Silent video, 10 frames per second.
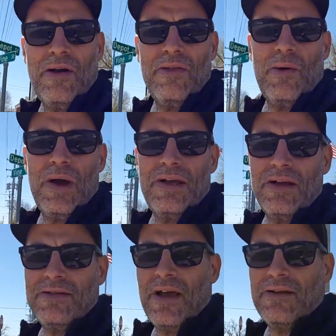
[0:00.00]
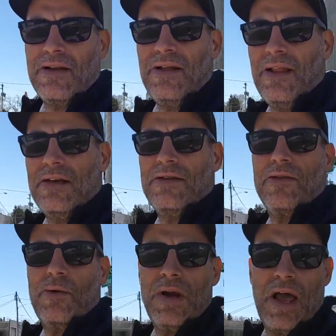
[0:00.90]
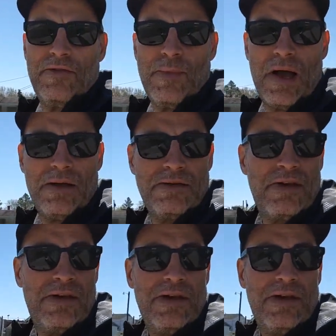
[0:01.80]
although I guess technically less than 3.5 miles